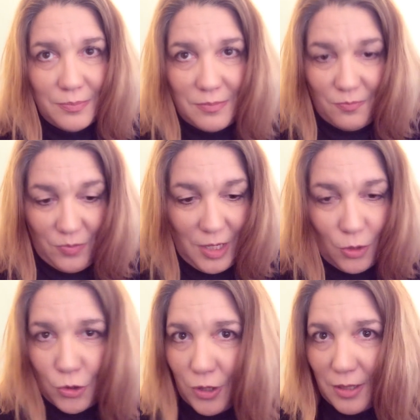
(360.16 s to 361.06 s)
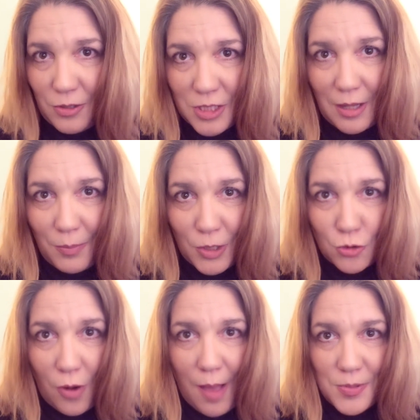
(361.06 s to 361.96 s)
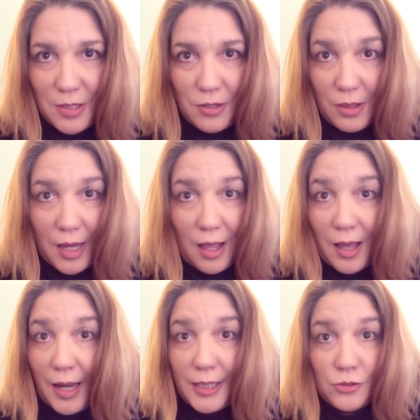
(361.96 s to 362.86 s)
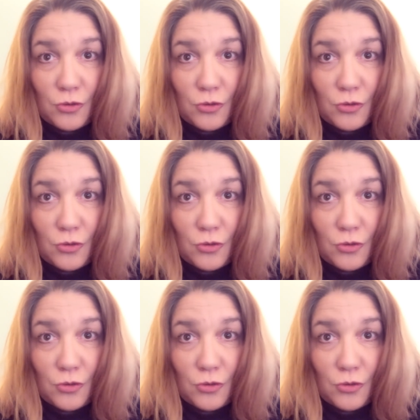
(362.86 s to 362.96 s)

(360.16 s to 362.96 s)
your stomach drops and you're like, I don't